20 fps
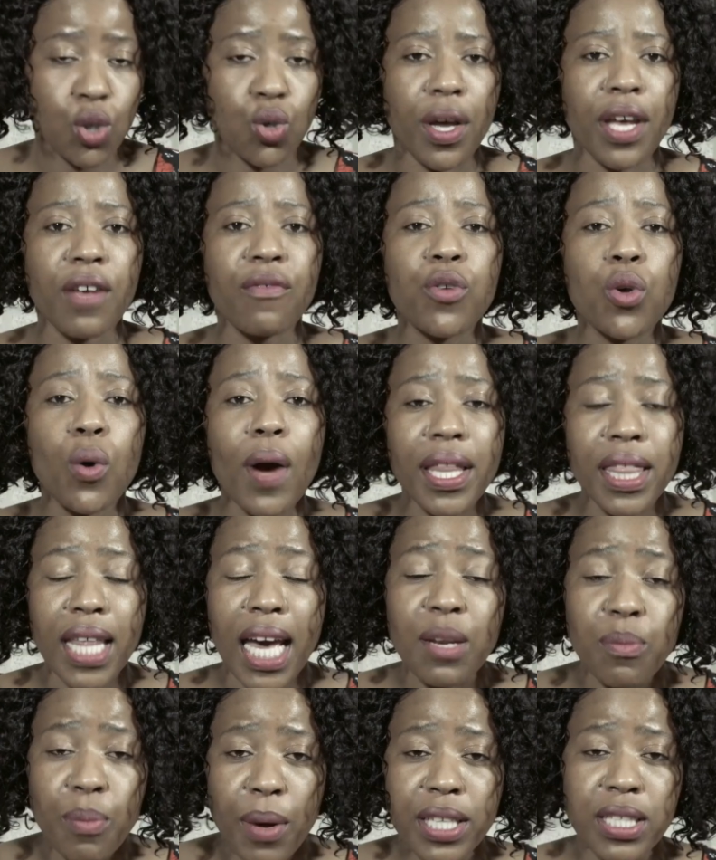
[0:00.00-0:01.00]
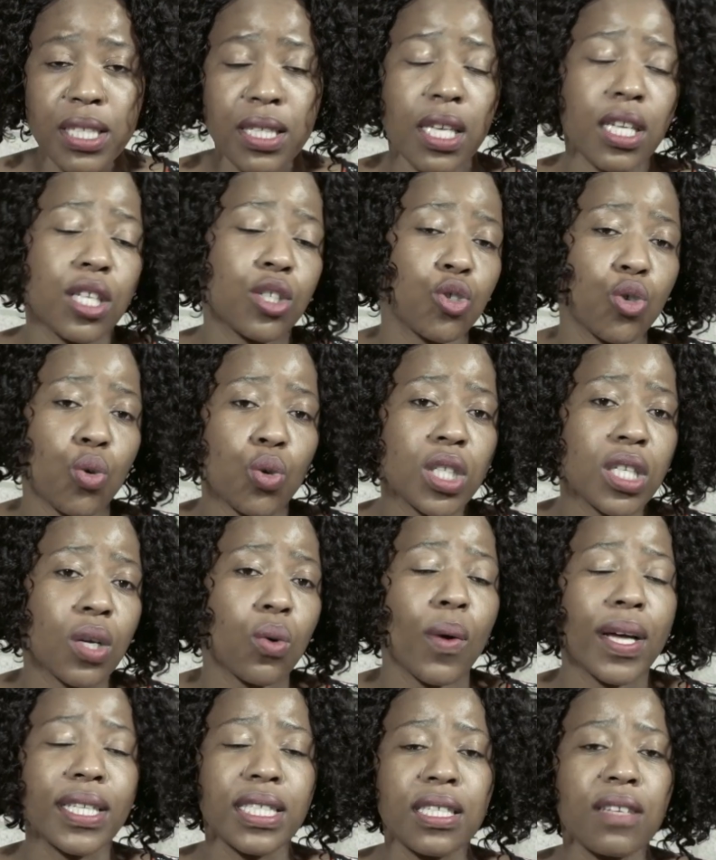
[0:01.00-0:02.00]
So if you are that person that is
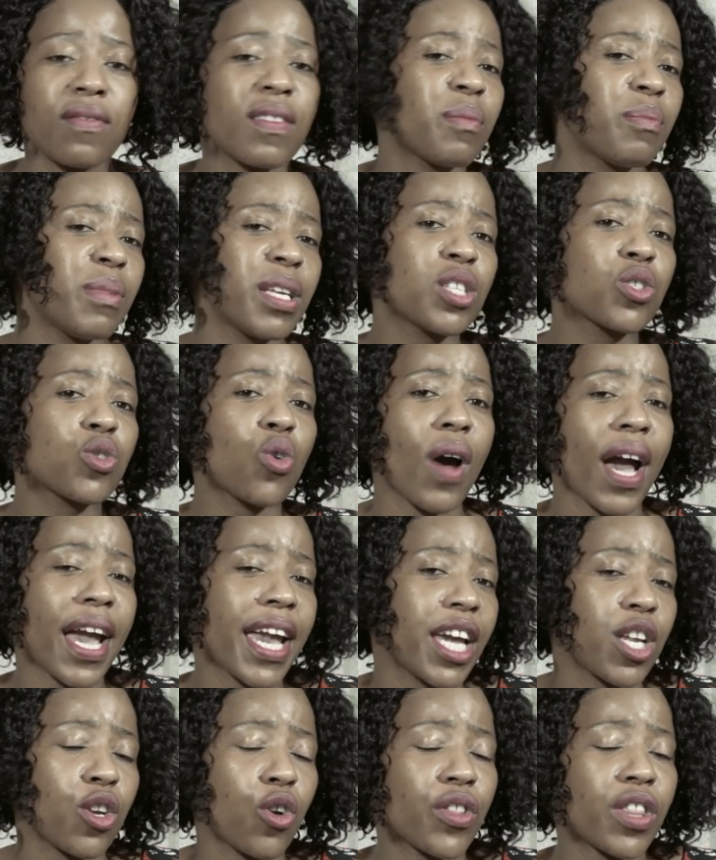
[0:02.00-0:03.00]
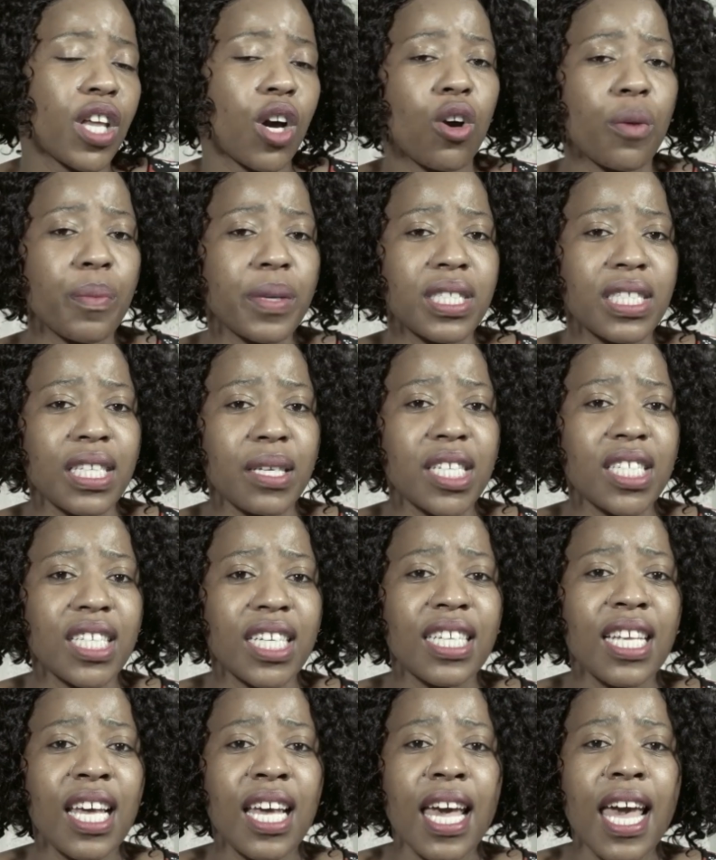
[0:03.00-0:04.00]
using one CV, please go ahead on the comment
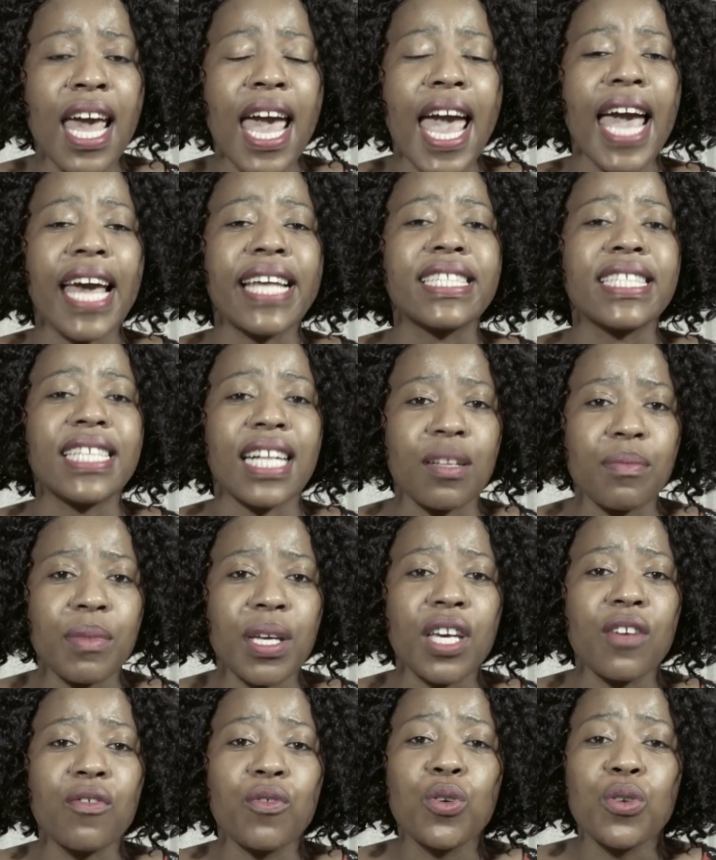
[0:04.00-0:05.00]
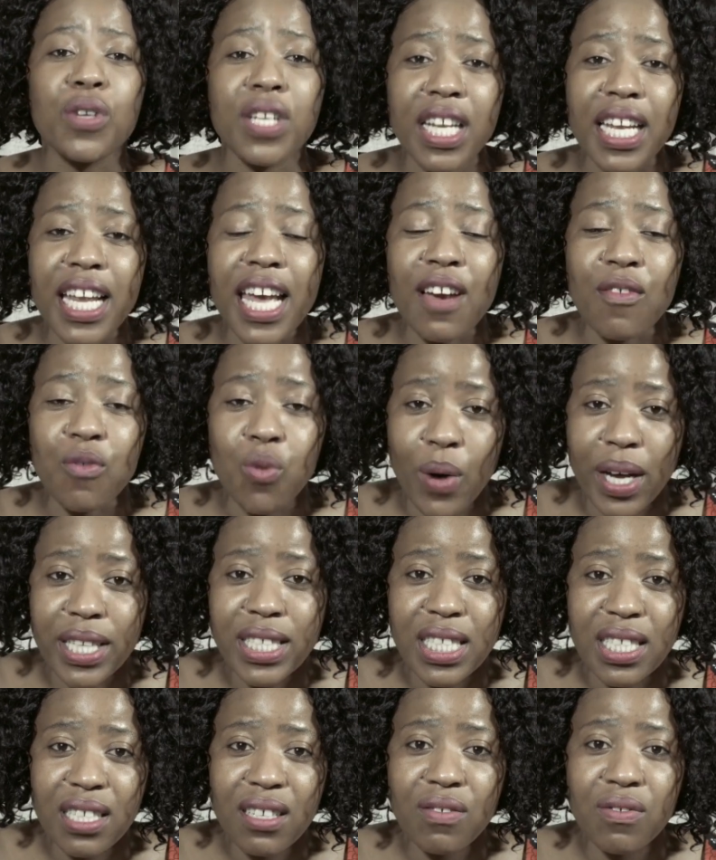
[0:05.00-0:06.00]
section and tell me if you really have
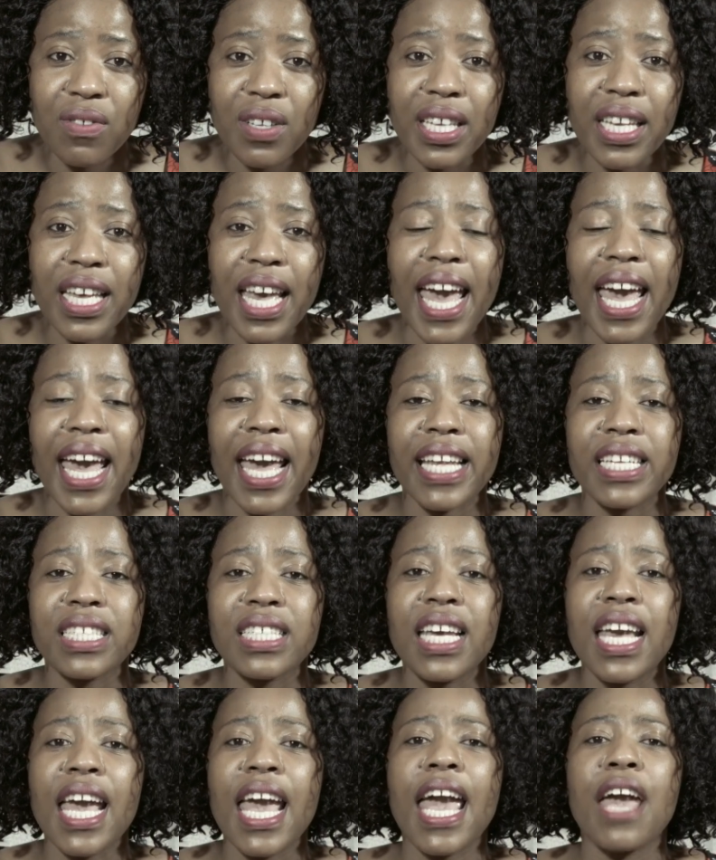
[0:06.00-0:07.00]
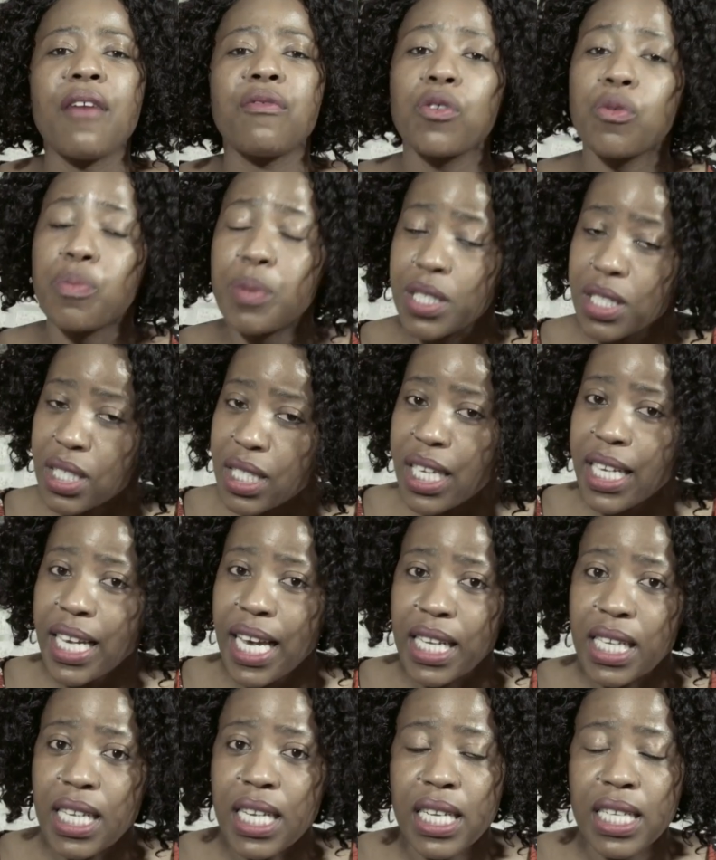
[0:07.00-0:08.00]
one CV and have you been seeing
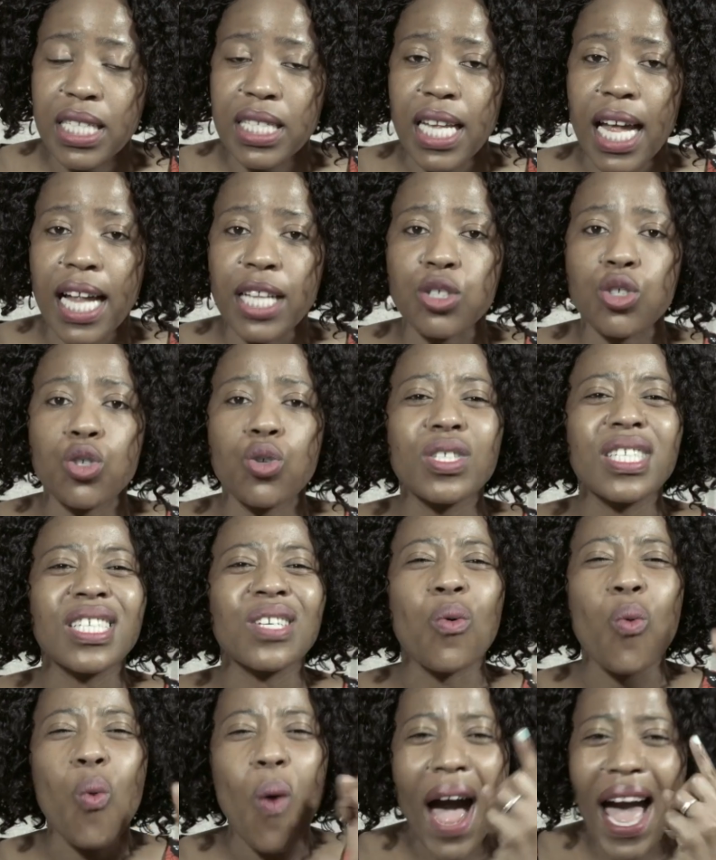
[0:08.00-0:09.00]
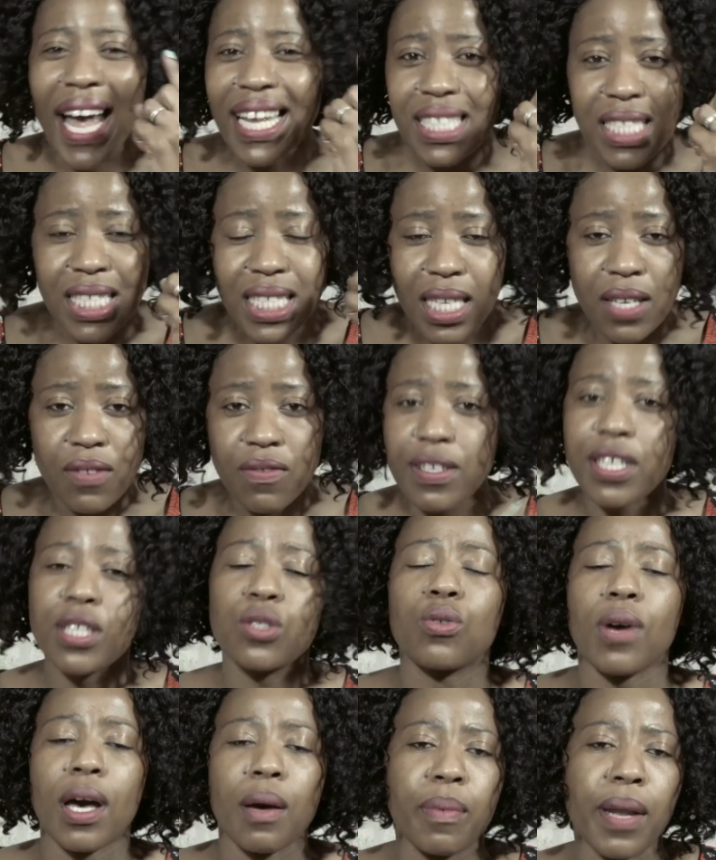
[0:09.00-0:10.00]
any results using one
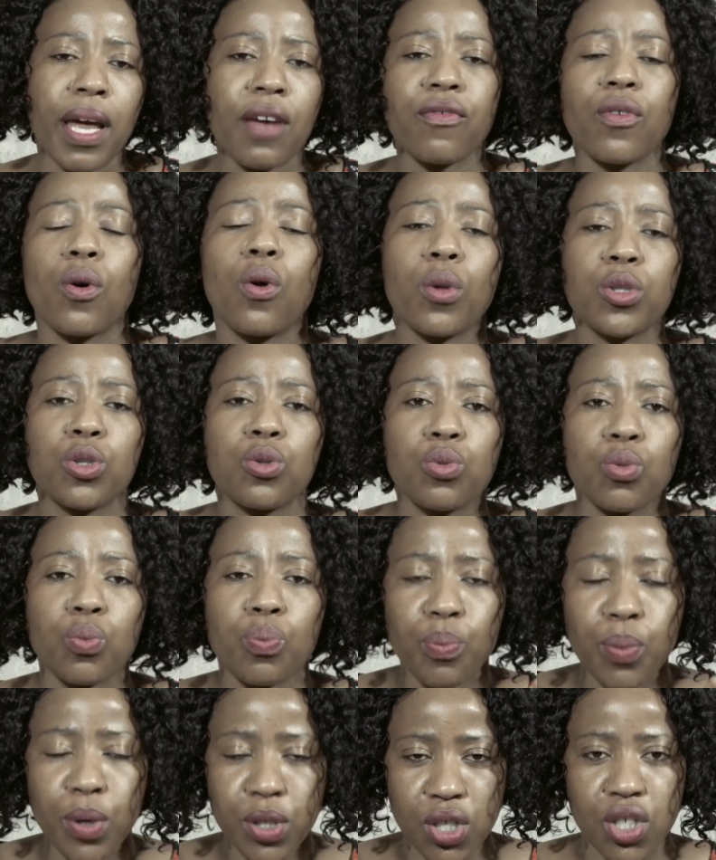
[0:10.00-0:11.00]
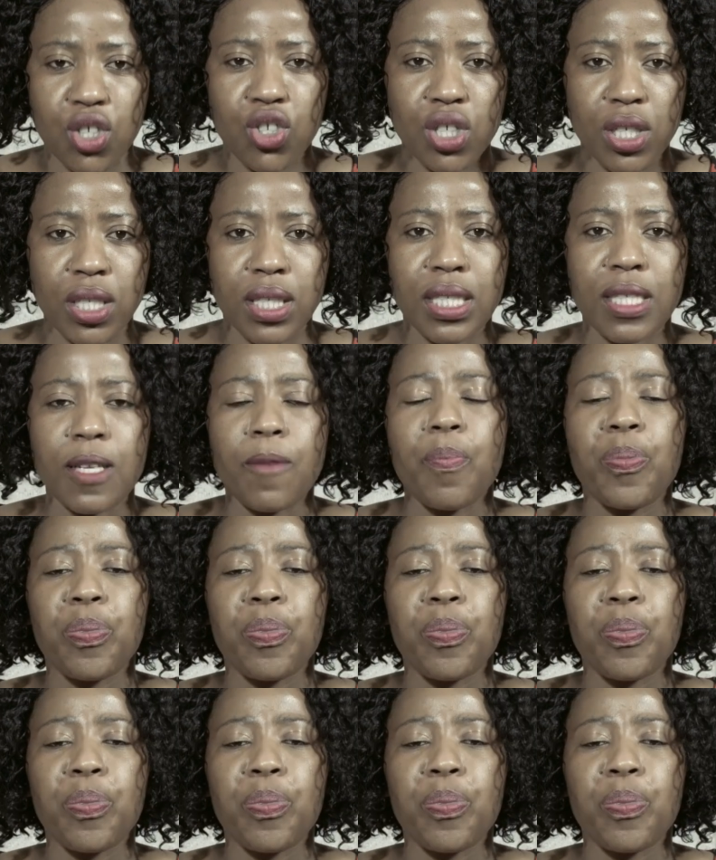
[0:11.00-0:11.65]
CV to apply for all positions.